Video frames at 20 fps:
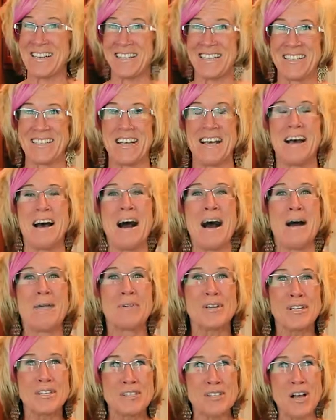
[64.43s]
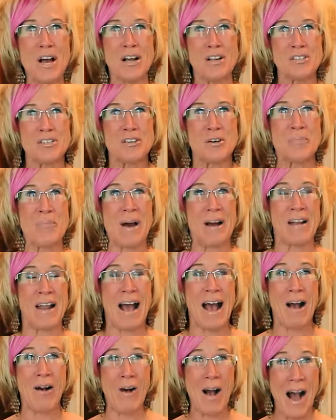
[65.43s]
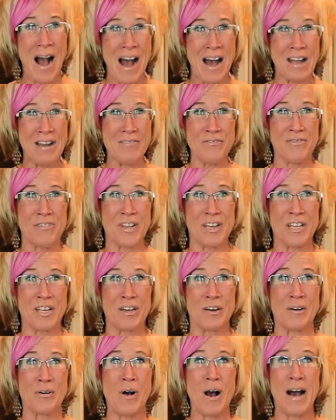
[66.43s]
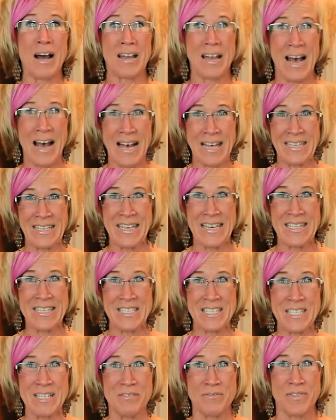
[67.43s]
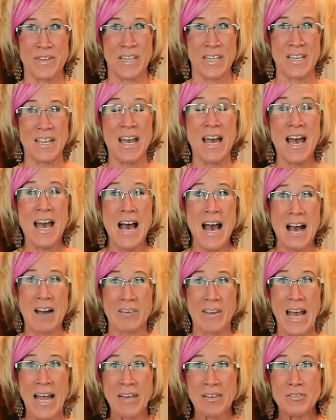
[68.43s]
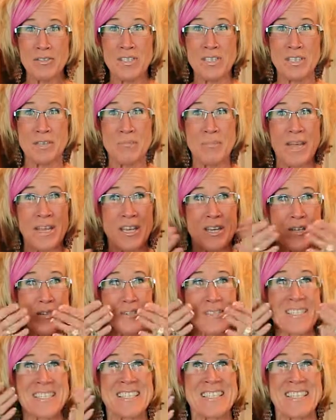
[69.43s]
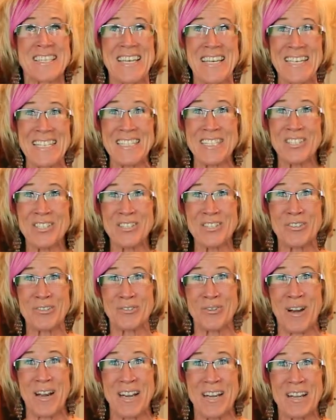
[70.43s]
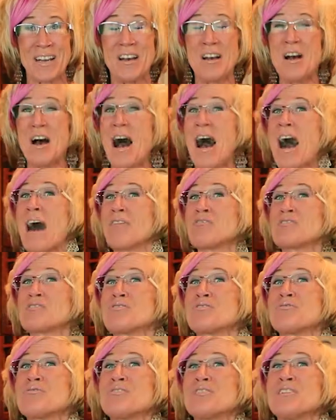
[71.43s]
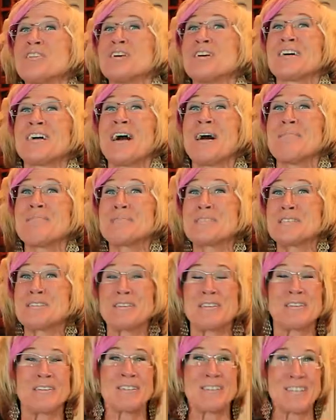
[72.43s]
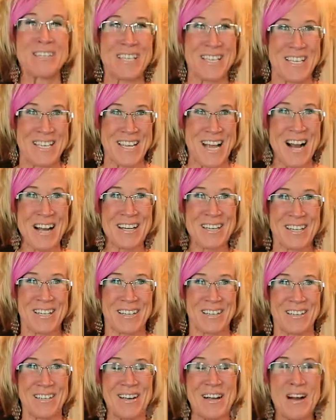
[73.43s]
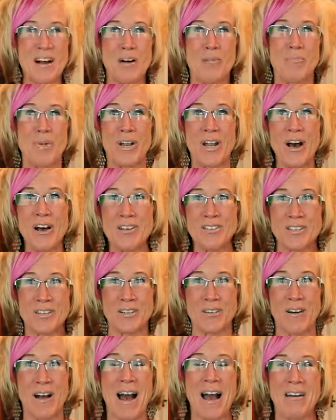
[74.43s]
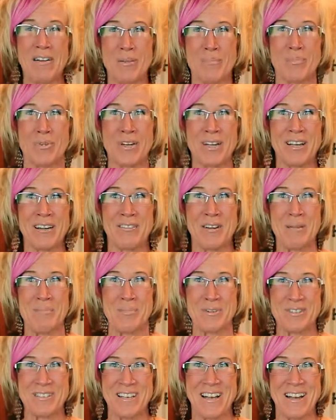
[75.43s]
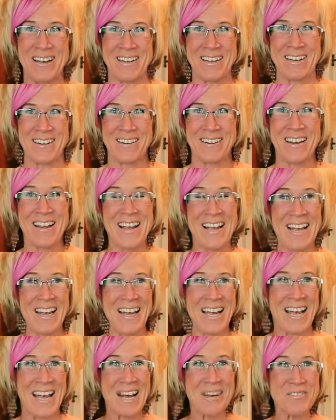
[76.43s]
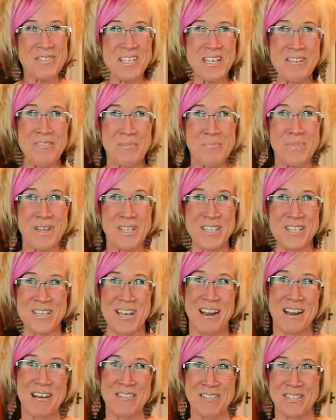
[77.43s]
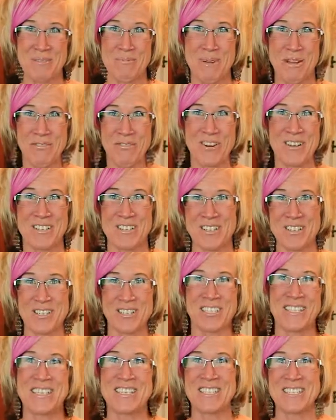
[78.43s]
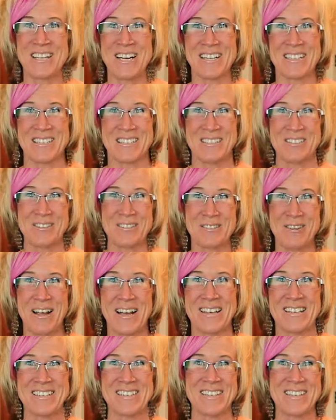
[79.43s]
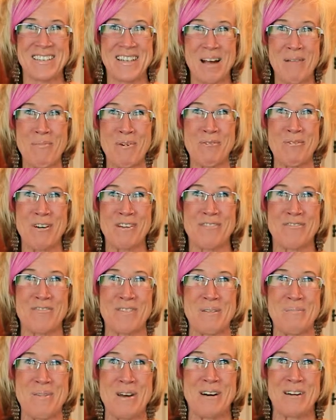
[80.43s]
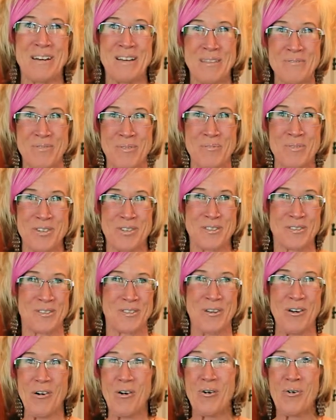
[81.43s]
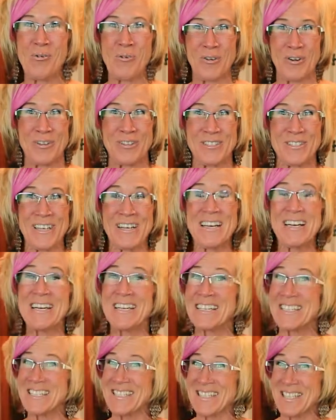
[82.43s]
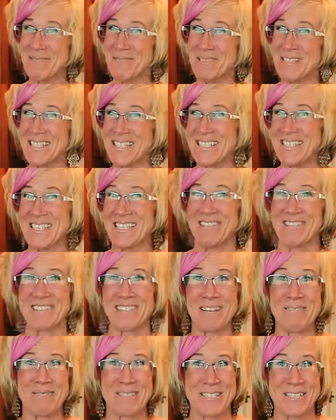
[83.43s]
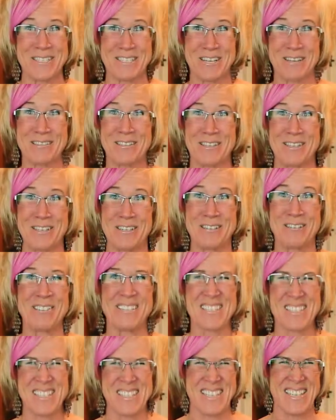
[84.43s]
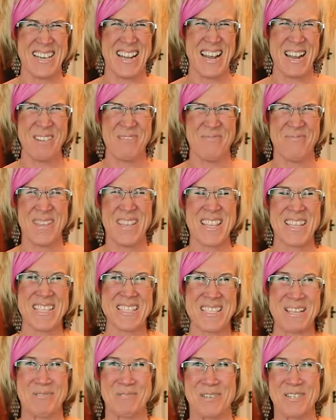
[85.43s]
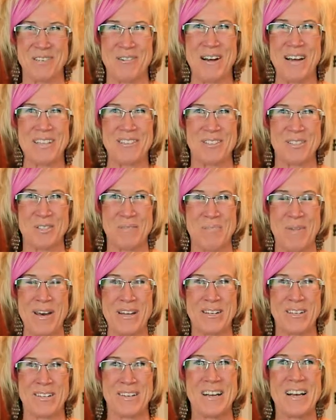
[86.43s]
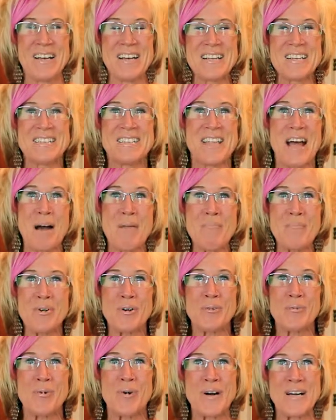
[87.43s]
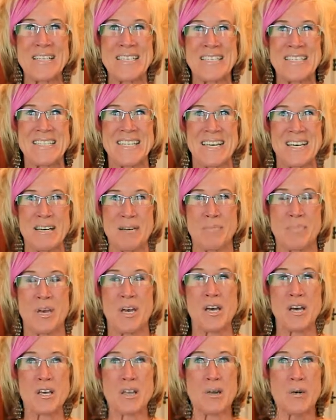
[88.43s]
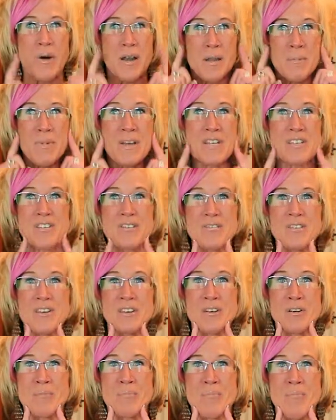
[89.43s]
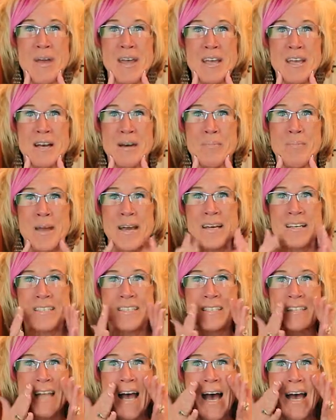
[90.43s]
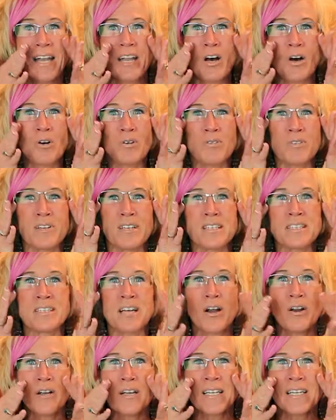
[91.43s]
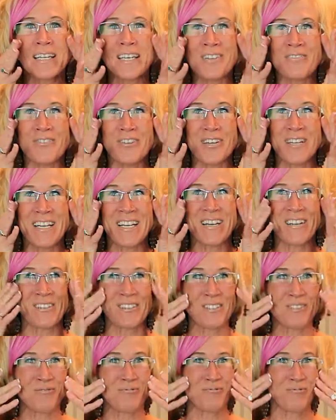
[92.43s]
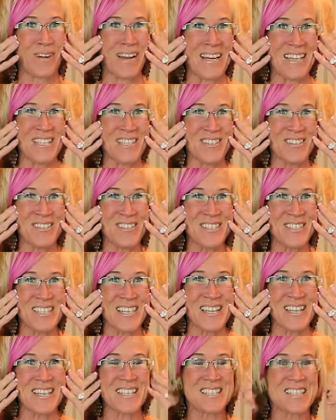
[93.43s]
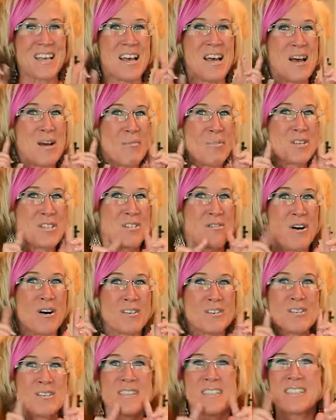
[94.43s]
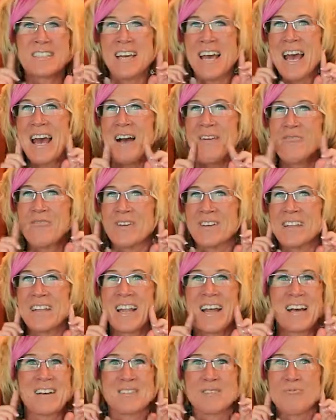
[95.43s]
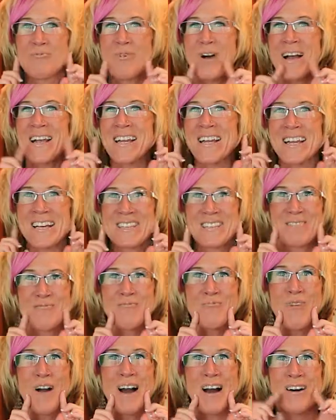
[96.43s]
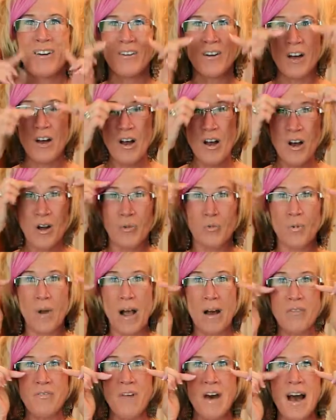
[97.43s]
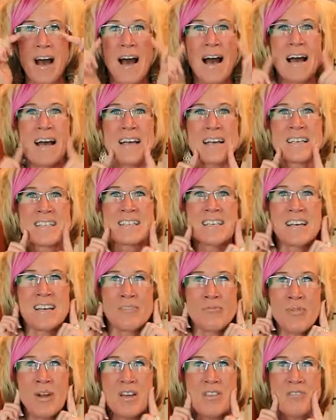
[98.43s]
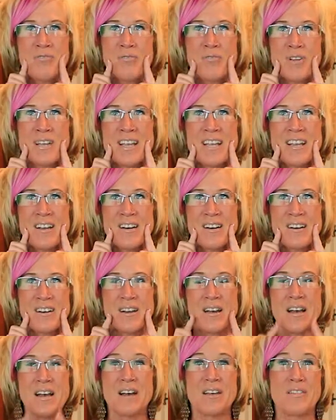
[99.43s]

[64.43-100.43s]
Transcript: on. I'm going to talk to you about how on video, on online TV, how not only to make your skin look great, how to look up so you look younger, but also how to bring a great persona here. And I have to give a big shout out to my friend Chalene Johnson, who has the number one female infomercial in the whole world, because some of the secrets I want to share with you, she gave me the tip so I looked better. Number one tip, you want to make sure that your makeup has not only darkening for here to raise your cheeks, but you also need to have one that has white as well, around the eyes and right through here.